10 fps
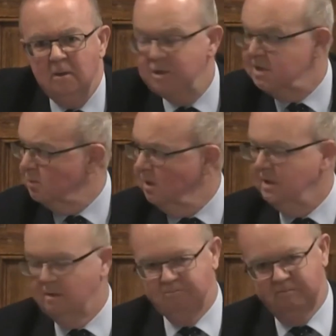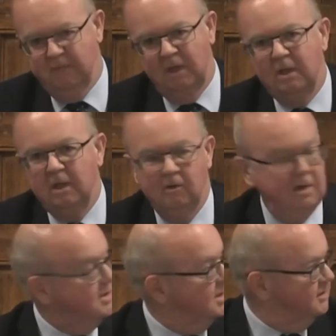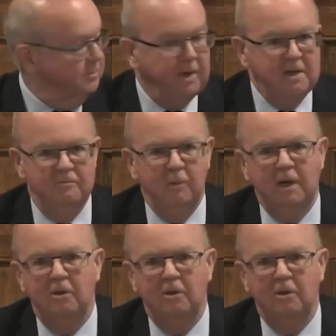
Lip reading: Which is why the earlier answers from both of my